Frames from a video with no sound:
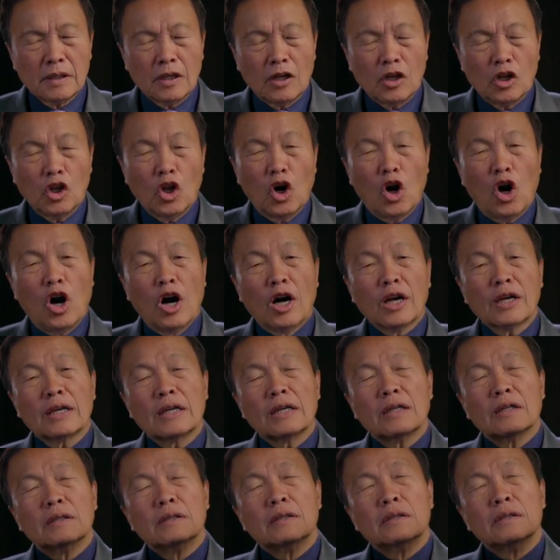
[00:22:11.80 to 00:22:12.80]
Lord,
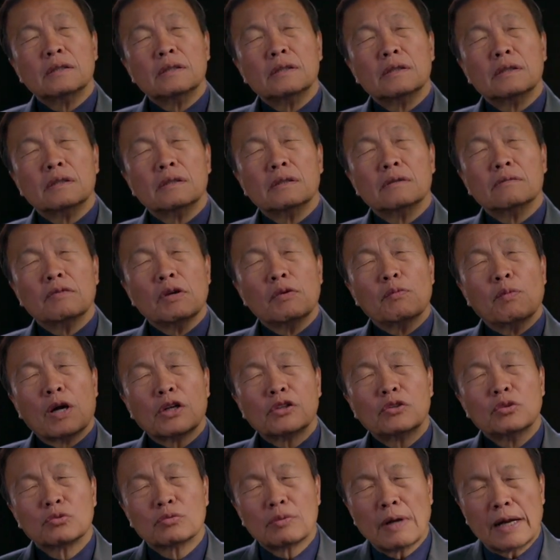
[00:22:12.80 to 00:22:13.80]
we
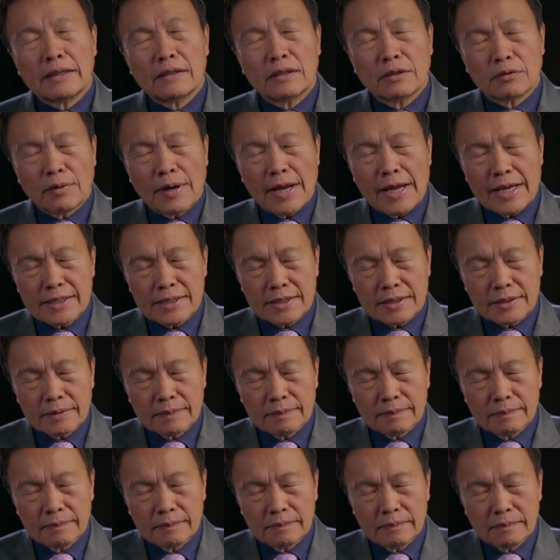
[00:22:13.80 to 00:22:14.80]
want to run the race
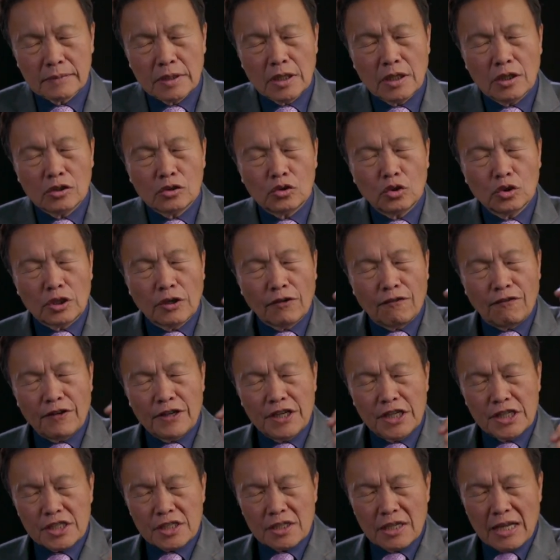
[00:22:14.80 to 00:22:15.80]
to the
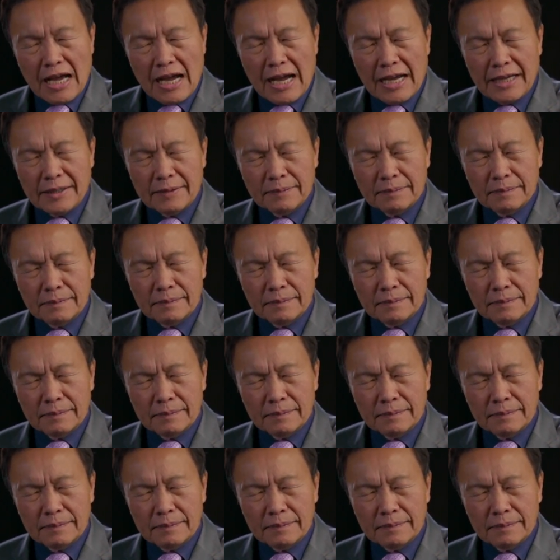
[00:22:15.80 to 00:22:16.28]
finish line.